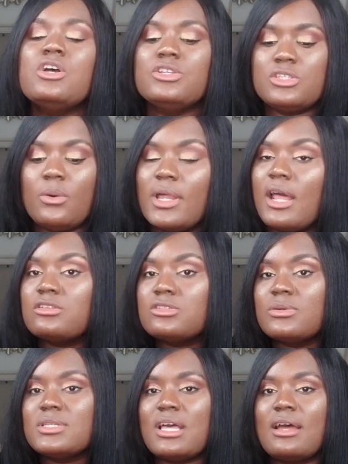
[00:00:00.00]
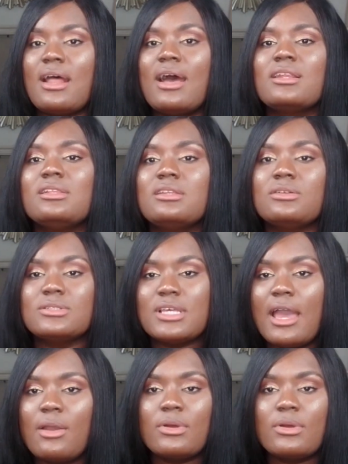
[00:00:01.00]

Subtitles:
So what I'll do is I'll add a little dye,